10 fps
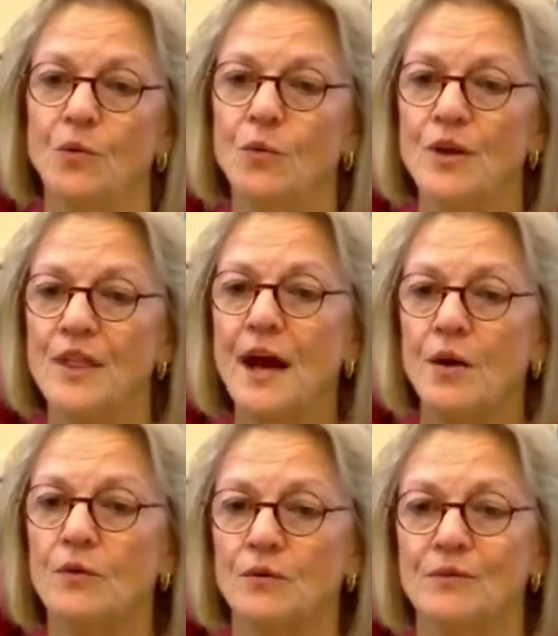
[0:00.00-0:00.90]

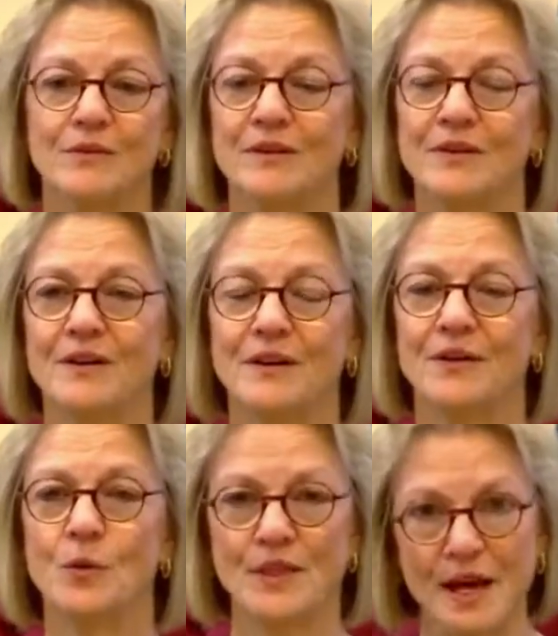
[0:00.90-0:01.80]
without,
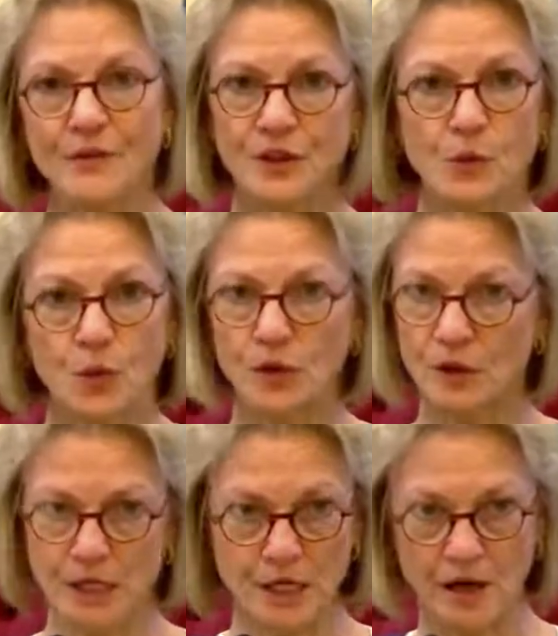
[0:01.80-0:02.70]
without the
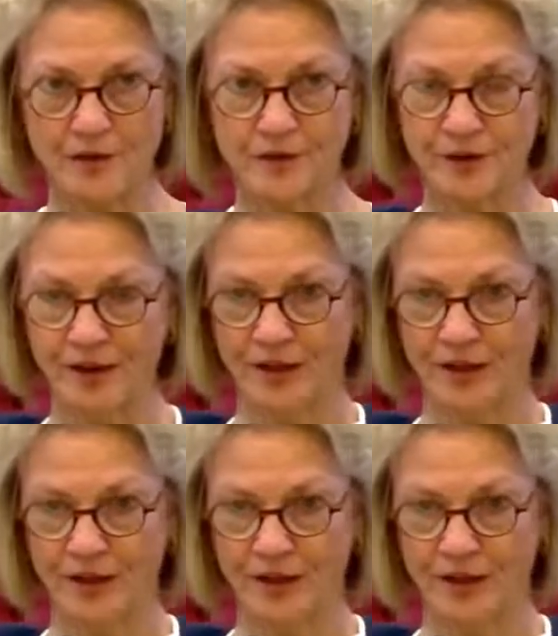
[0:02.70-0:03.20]
worry of,